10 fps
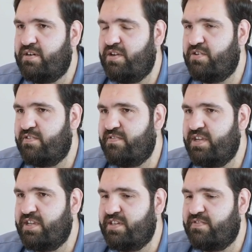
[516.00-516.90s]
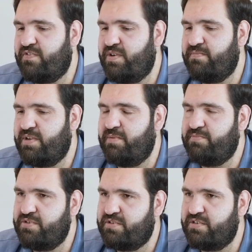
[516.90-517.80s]
lot of things is from
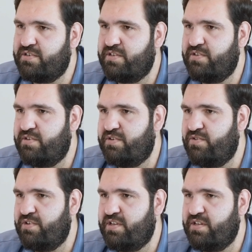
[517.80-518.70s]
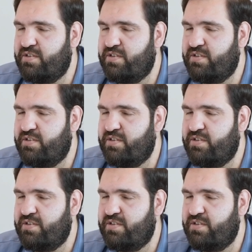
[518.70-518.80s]
computers you're doing.